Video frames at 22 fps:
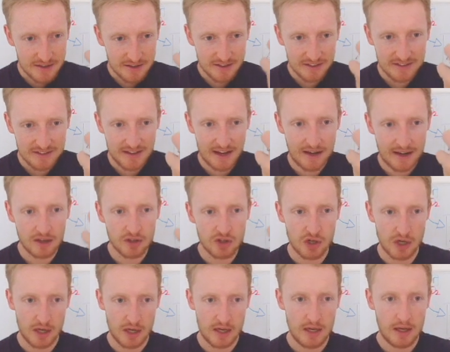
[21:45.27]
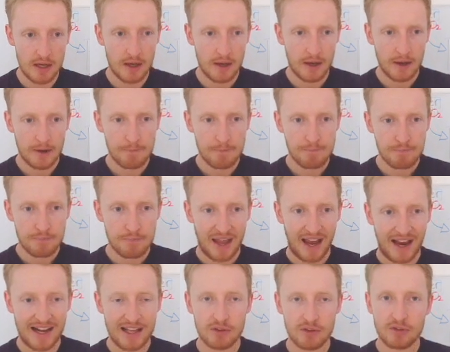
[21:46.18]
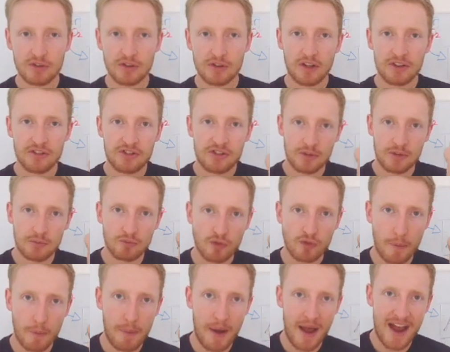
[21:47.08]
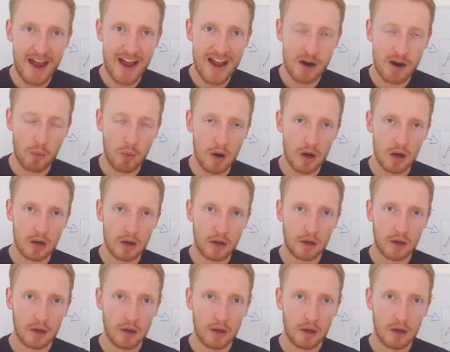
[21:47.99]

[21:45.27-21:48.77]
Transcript: this energy and it does some repair work.